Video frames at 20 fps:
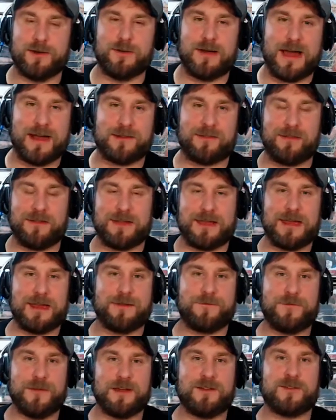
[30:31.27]
actually
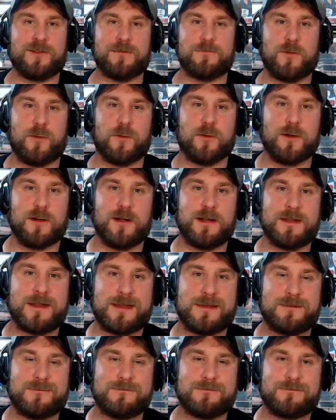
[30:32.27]
getting featured more
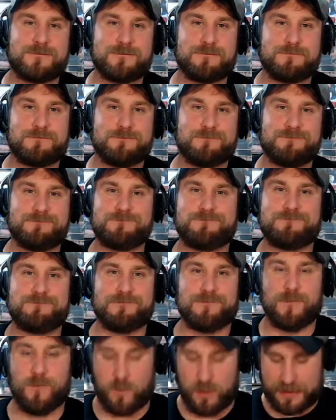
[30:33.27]
and
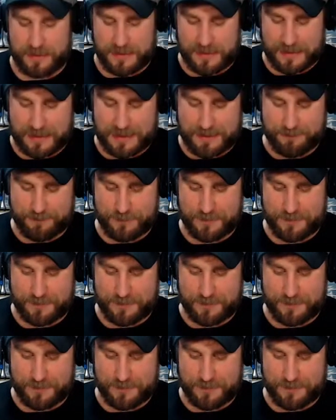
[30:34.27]
whatnot.